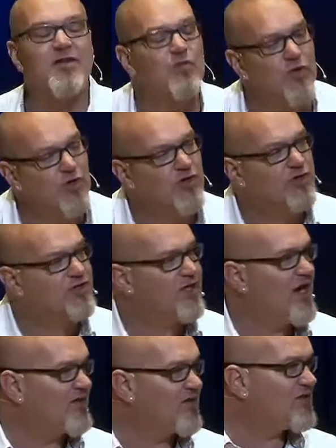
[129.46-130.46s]
worse than
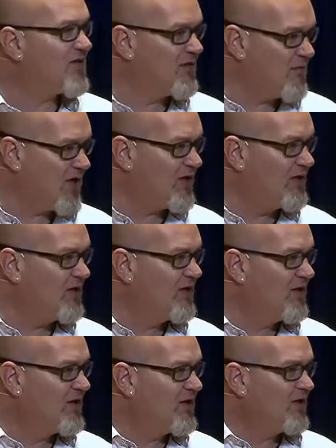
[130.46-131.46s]
having someone
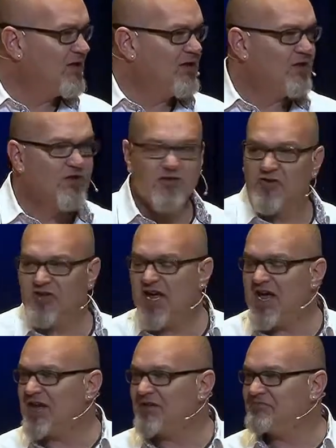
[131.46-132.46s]
not
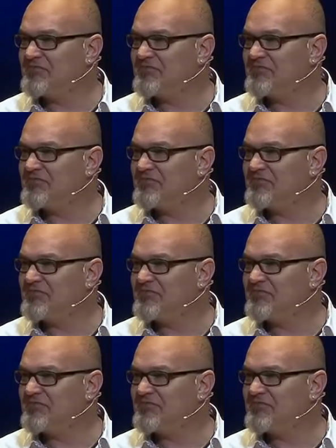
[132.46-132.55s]
care.